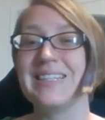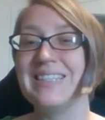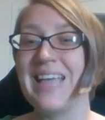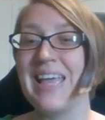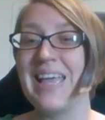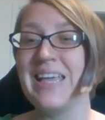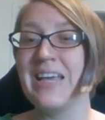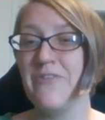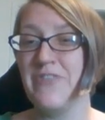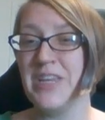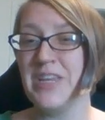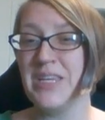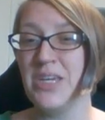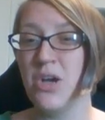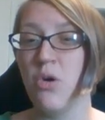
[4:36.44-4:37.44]
take a
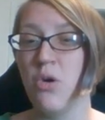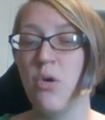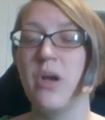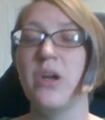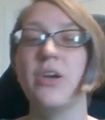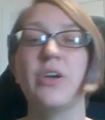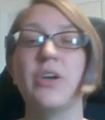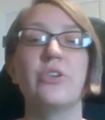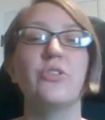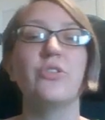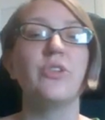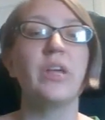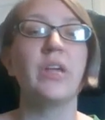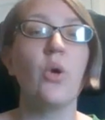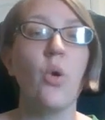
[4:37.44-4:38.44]
video,
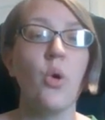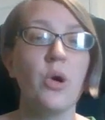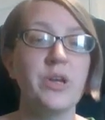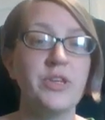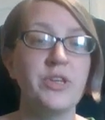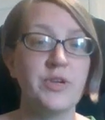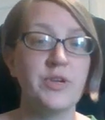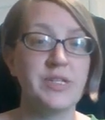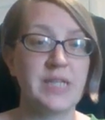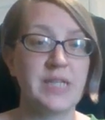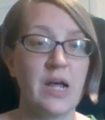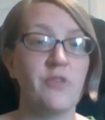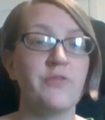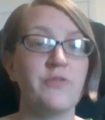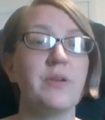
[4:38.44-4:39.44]
record
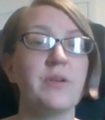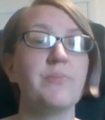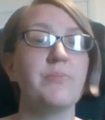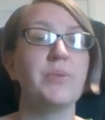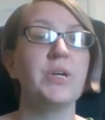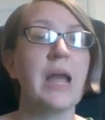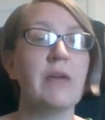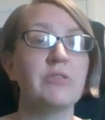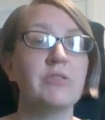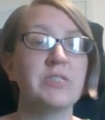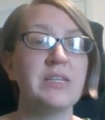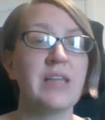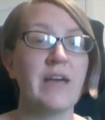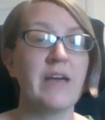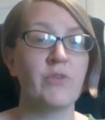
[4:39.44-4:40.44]
yourself
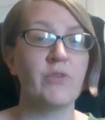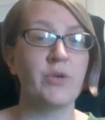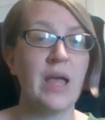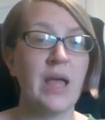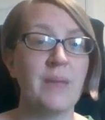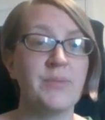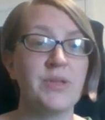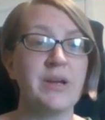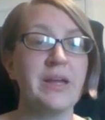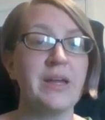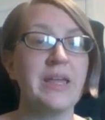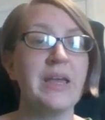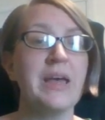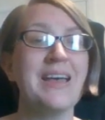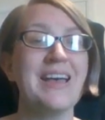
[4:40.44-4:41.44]
pronouncing that
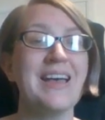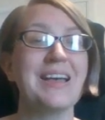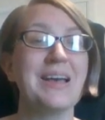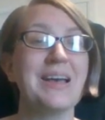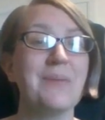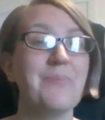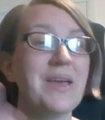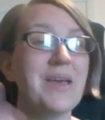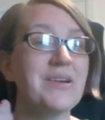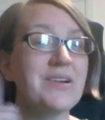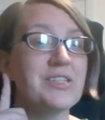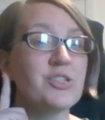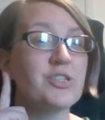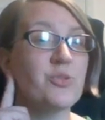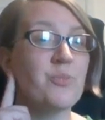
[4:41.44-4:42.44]
vocabulary, compare
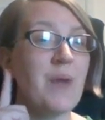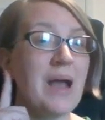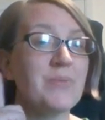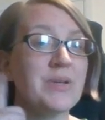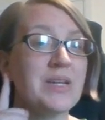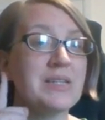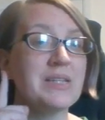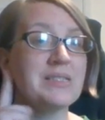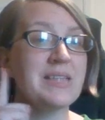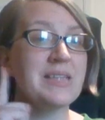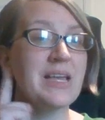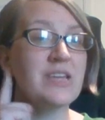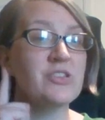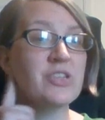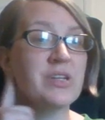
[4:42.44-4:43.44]
it to my
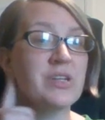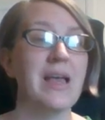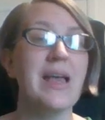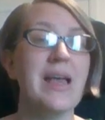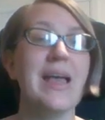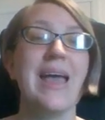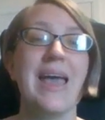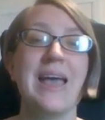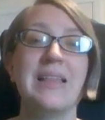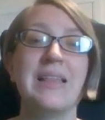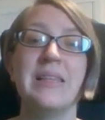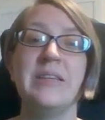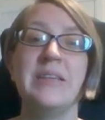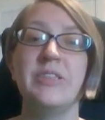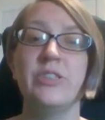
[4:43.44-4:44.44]
pronunciation,
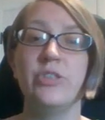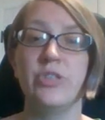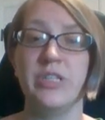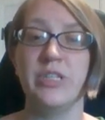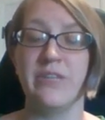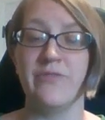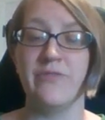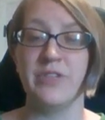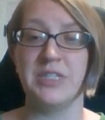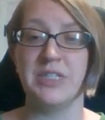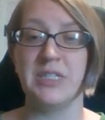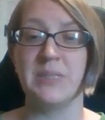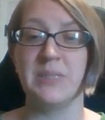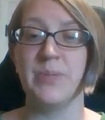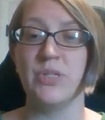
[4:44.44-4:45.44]
and listen to the
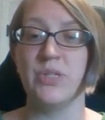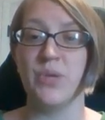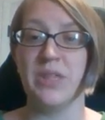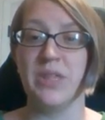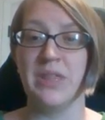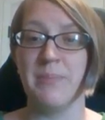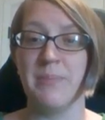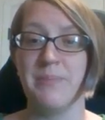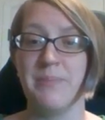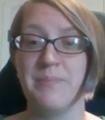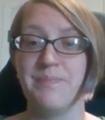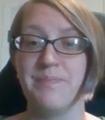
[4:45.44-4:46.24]
differences between them.